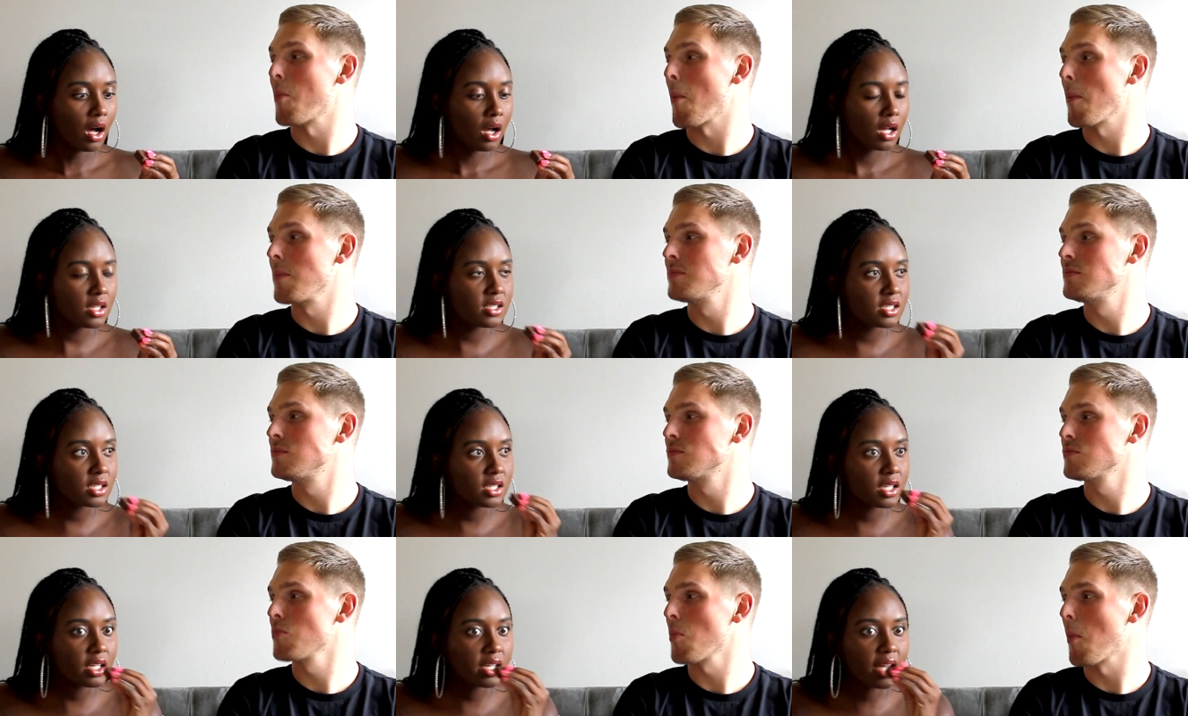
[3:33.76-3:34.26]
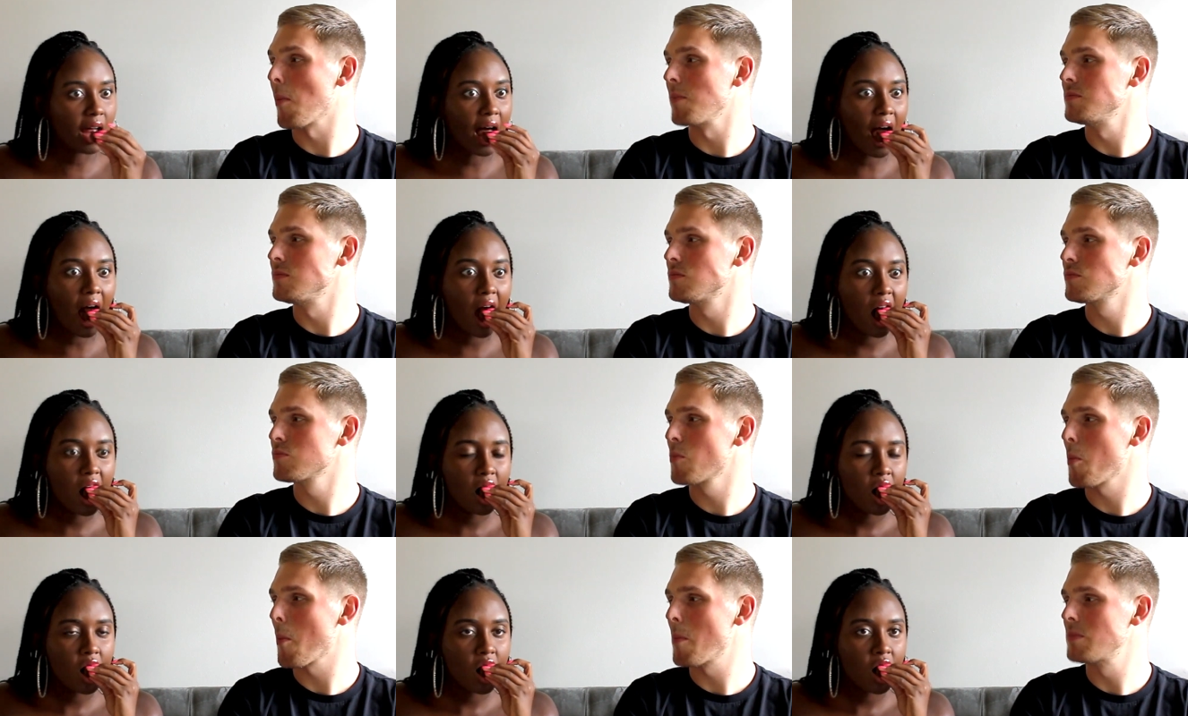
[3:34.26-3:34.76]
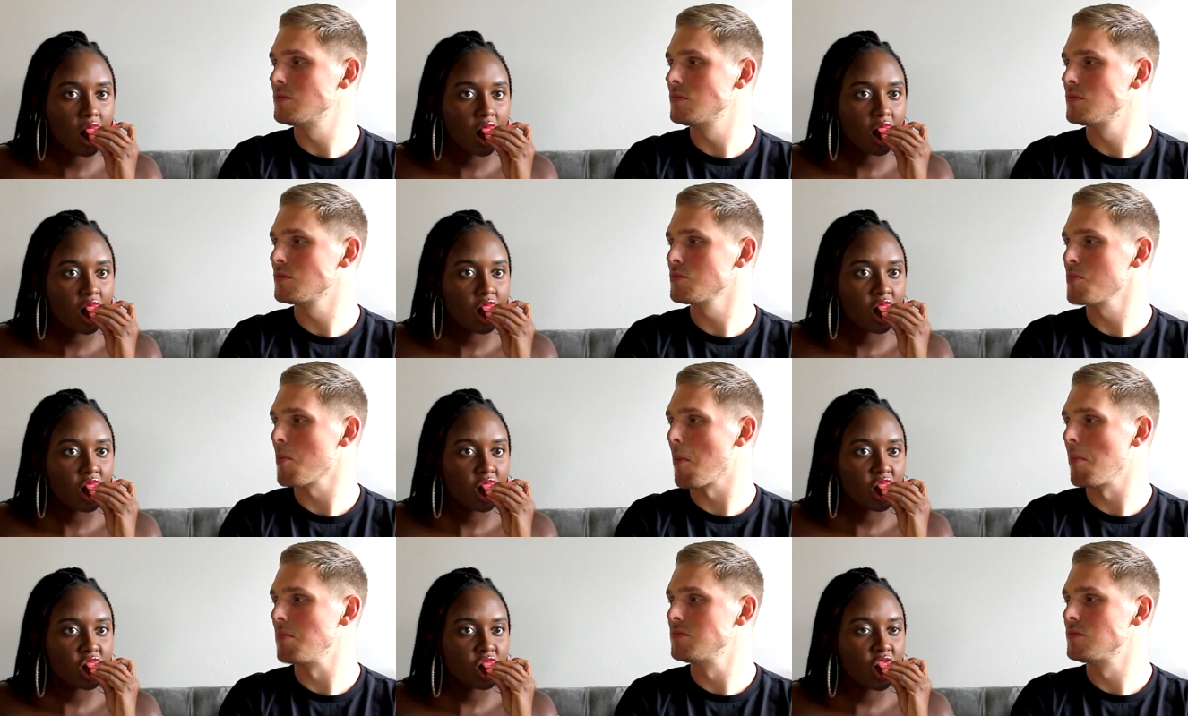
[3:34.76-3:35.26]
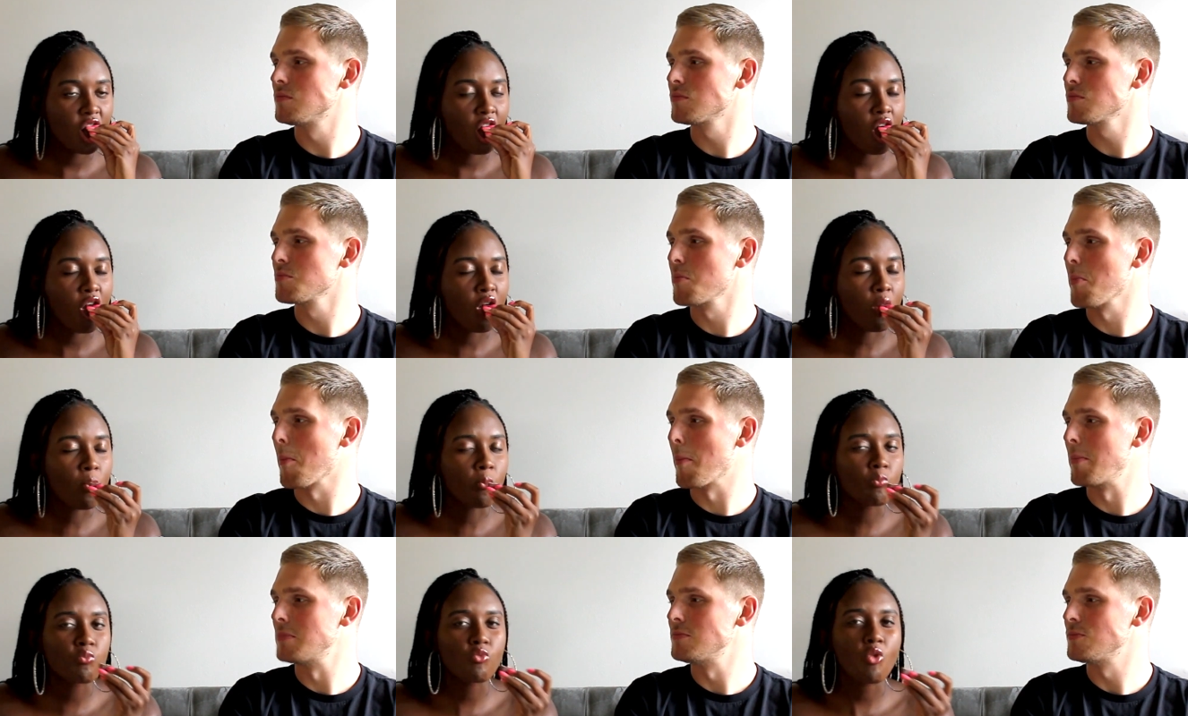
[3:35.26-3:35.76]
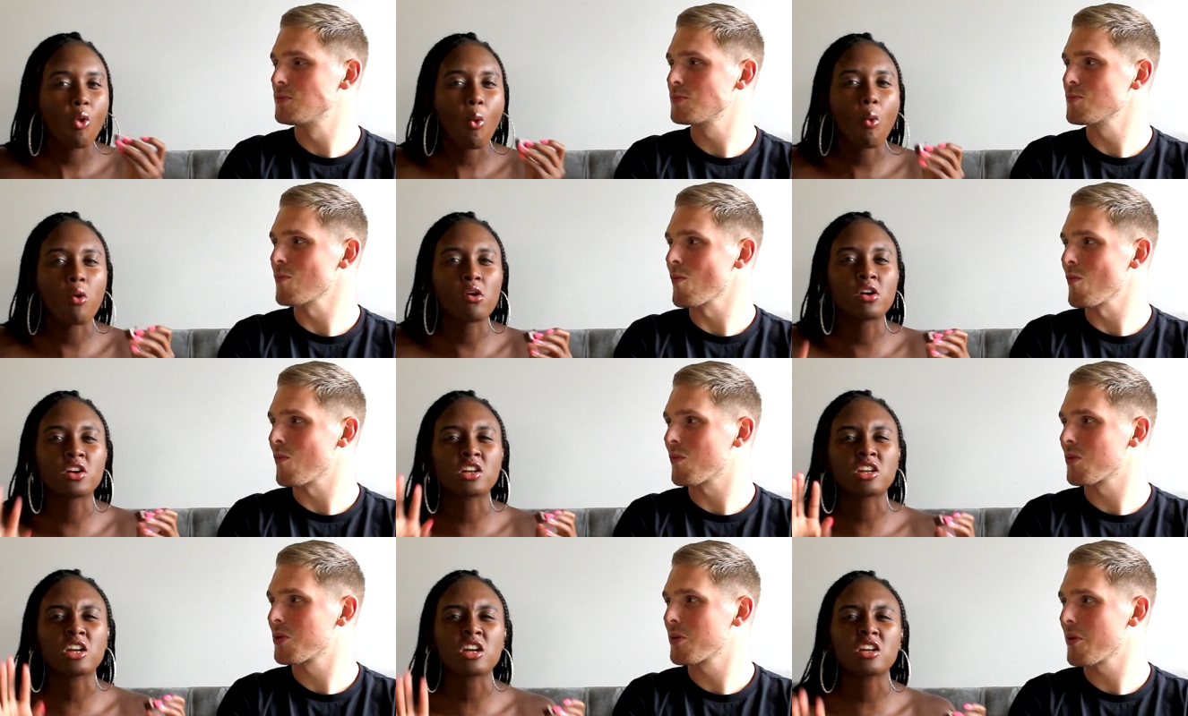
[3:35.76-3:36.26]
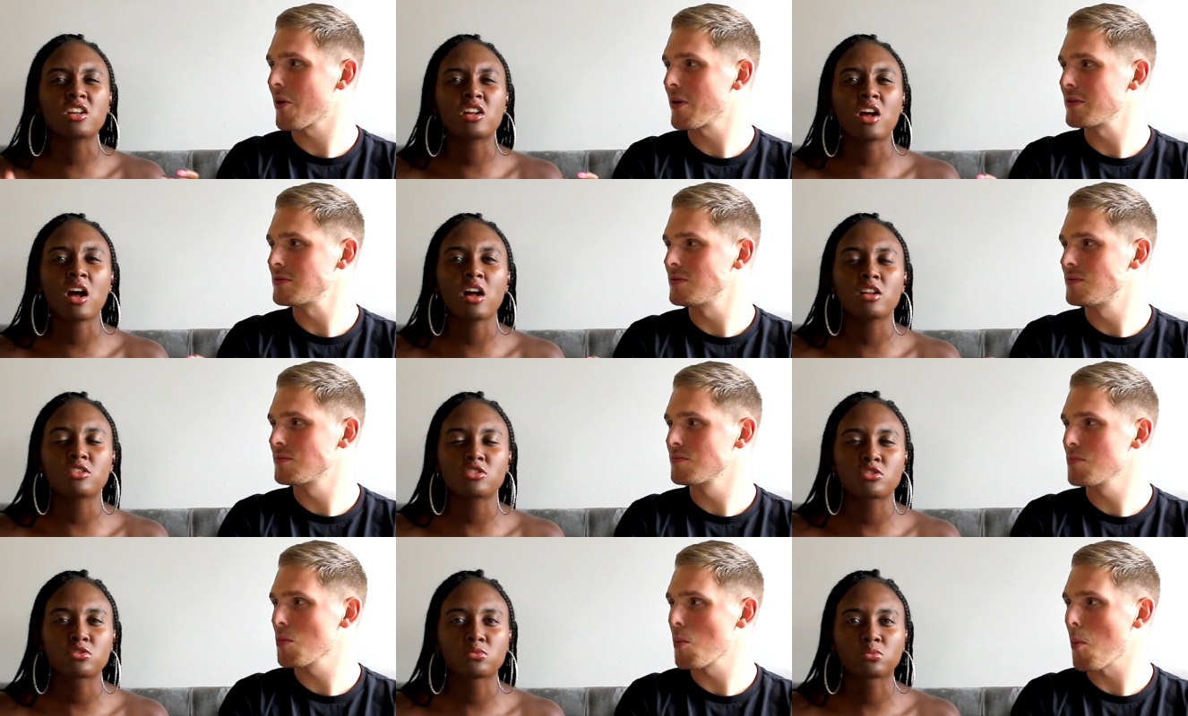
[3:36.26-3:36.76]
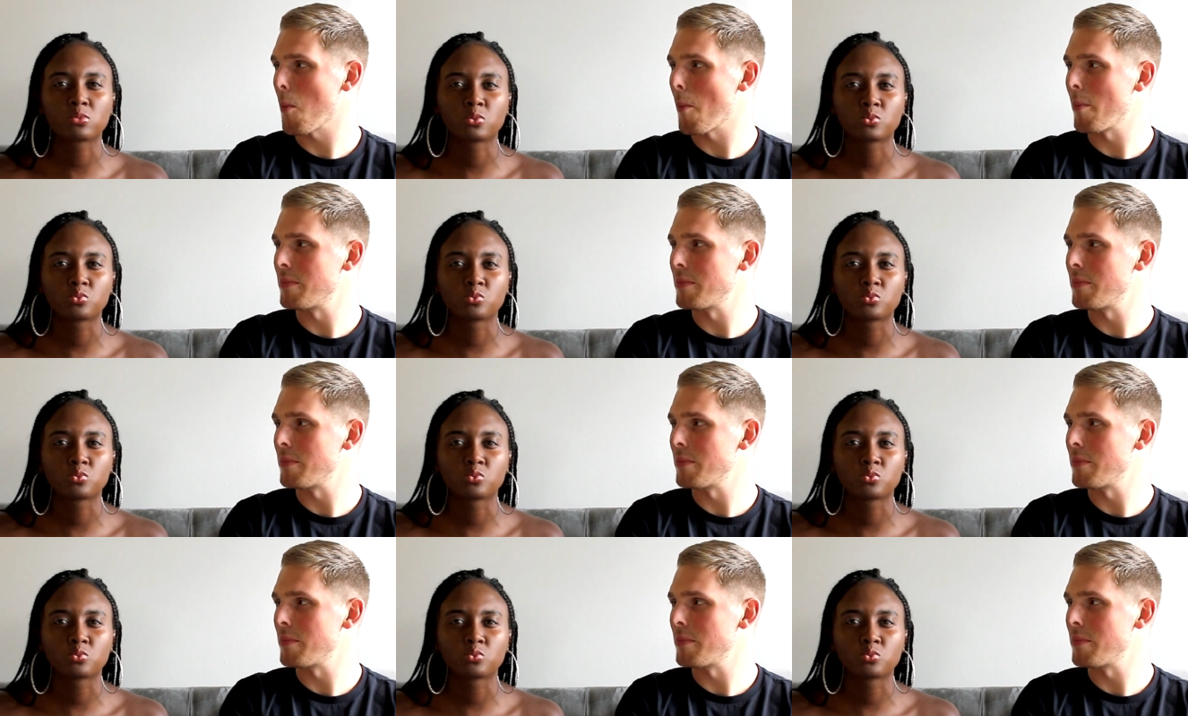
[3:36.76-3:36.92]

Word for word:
Speaker 1: It's a Kit Kat. And Kit Kats